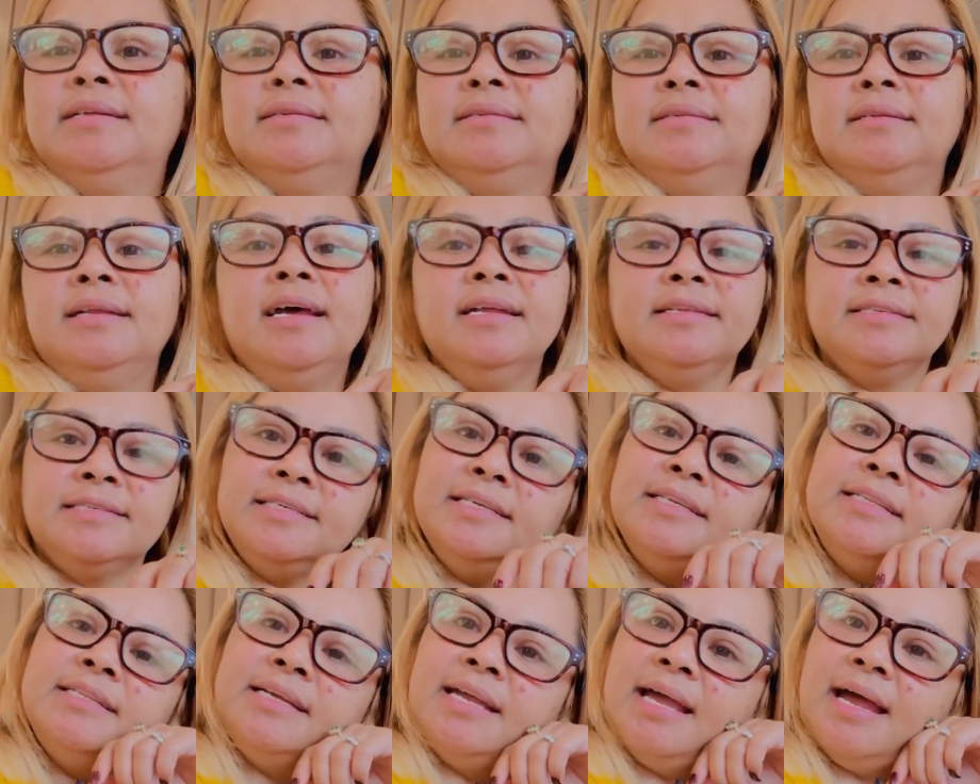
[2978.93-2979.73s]

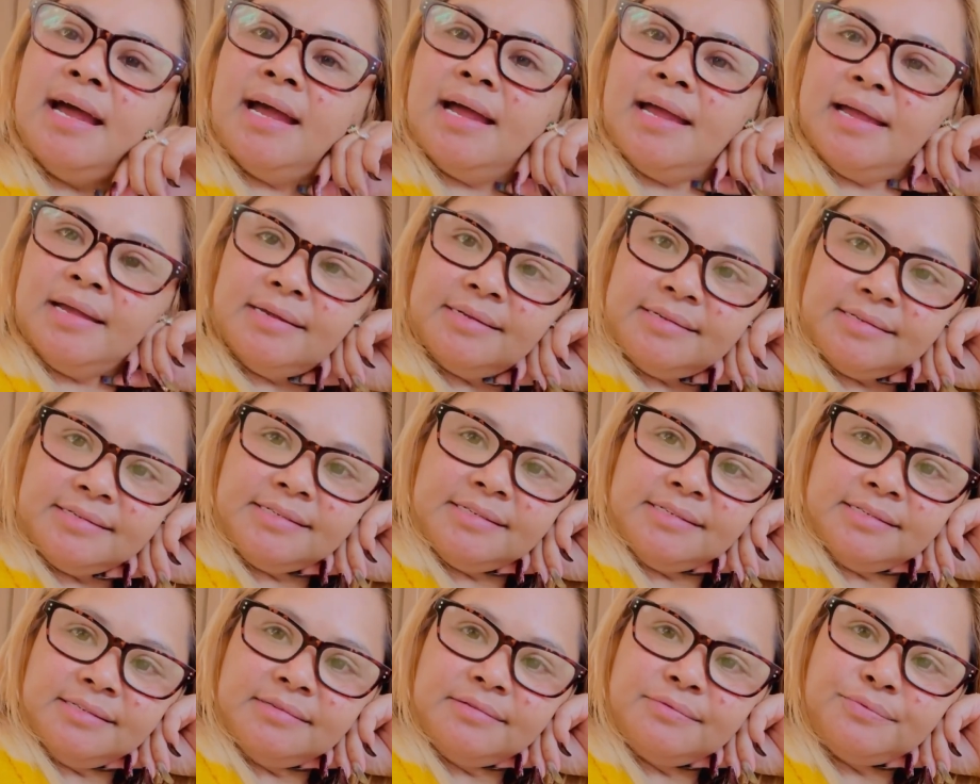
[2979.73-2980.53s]
that's it,
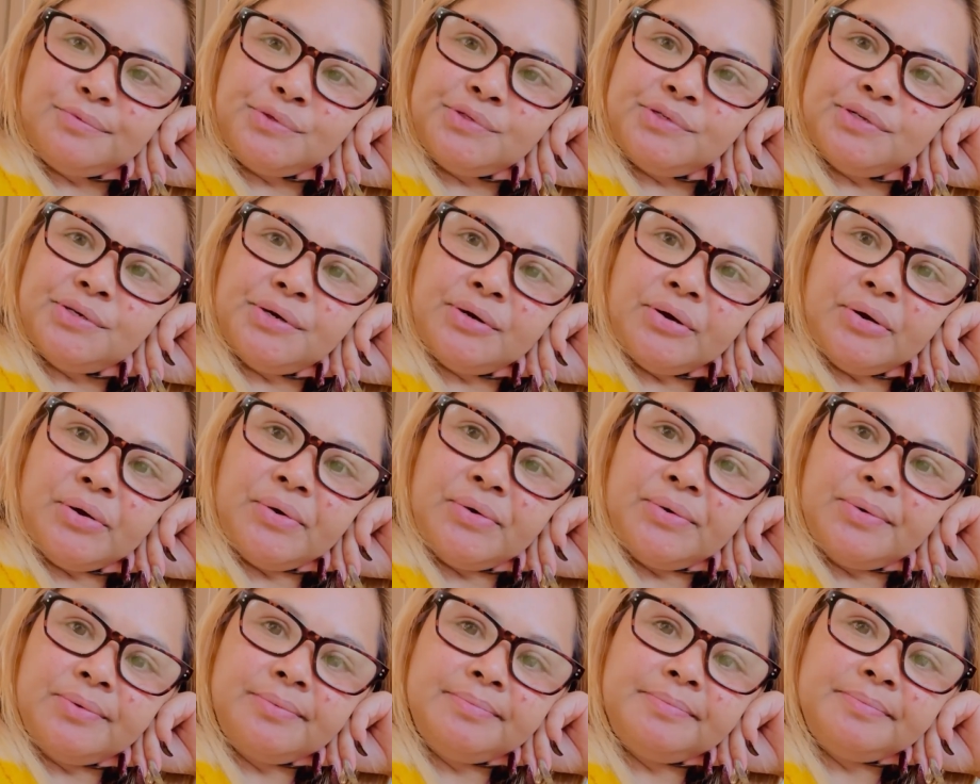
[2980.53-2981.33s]
guys.
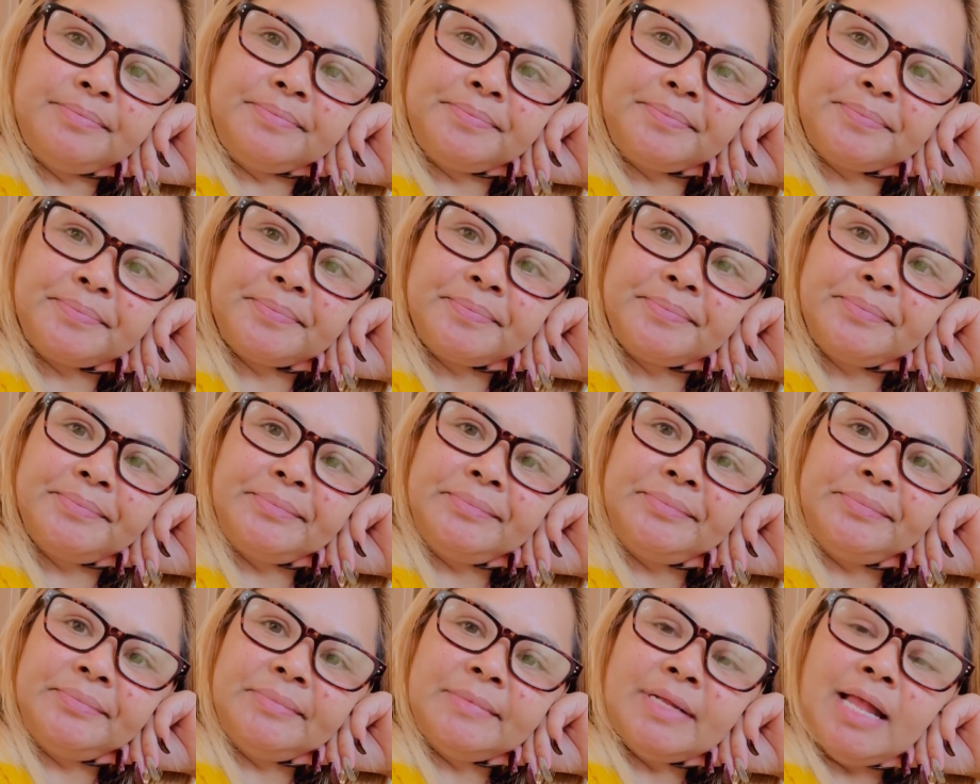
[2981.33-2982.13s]
So
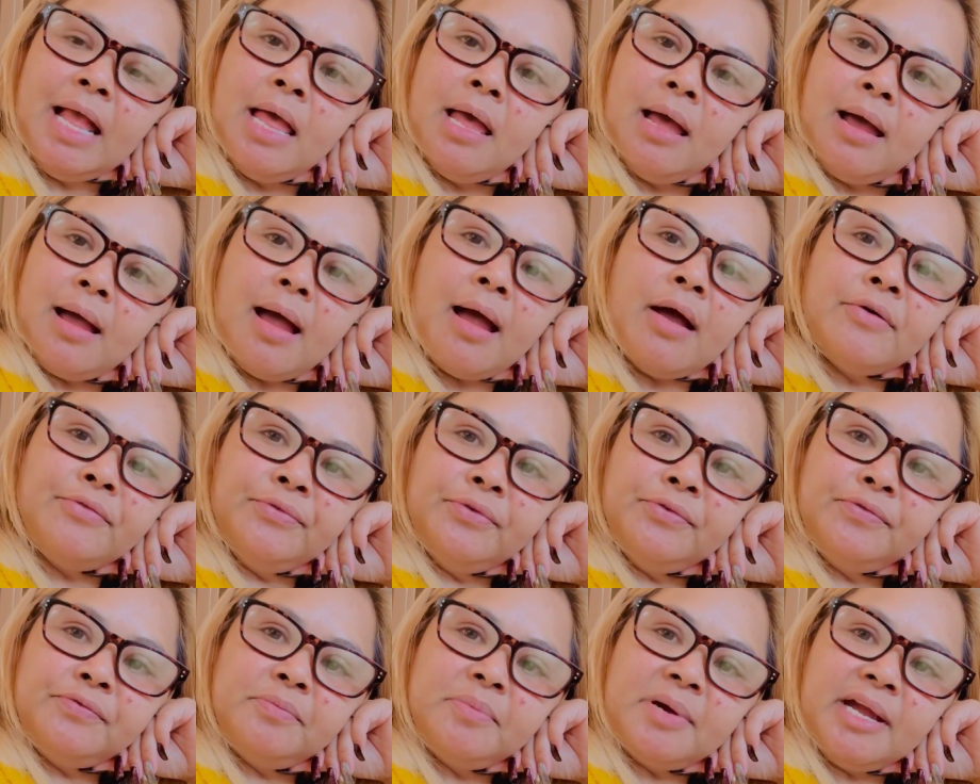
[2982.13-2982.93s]

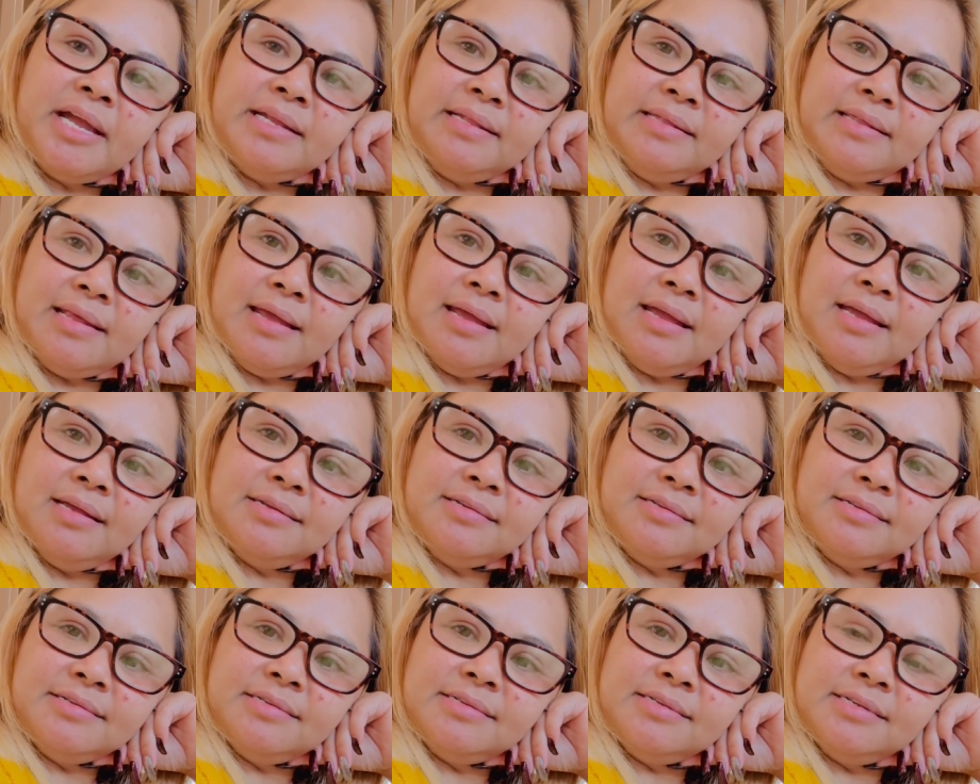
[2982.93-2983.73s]
half of my
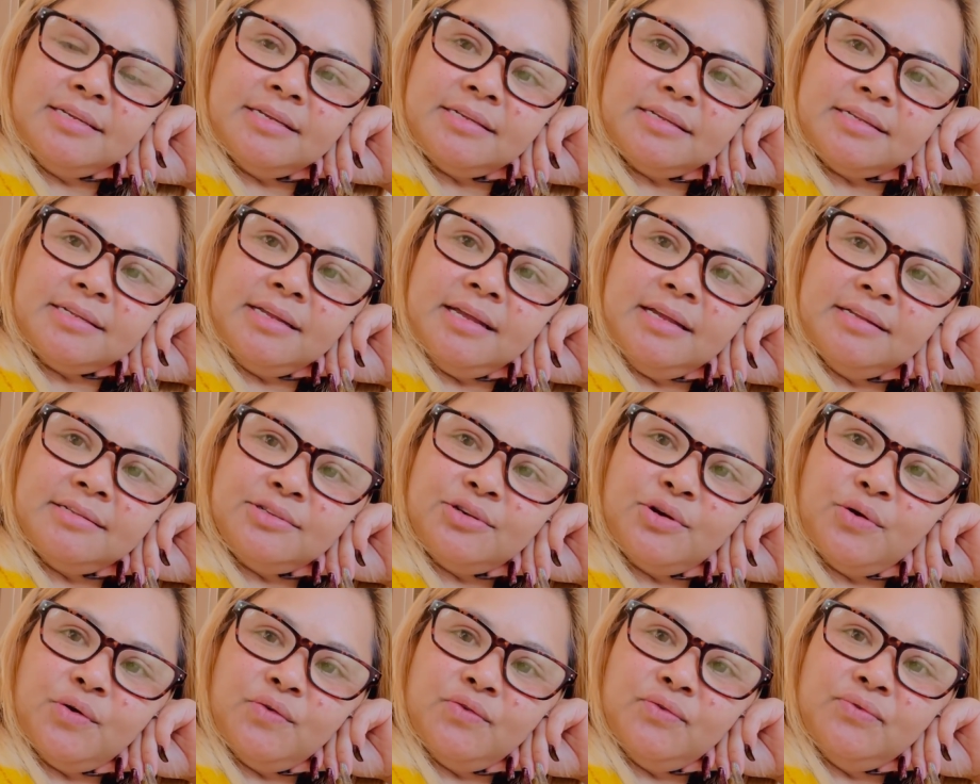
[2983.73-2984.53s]
day
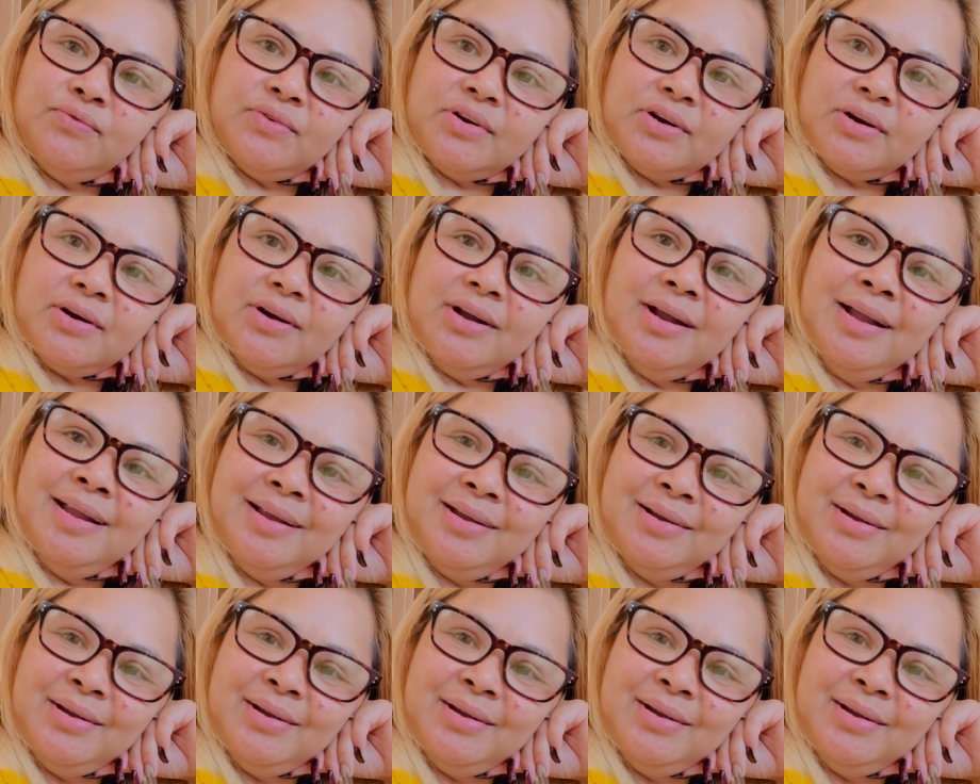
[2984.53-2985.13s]
it's over.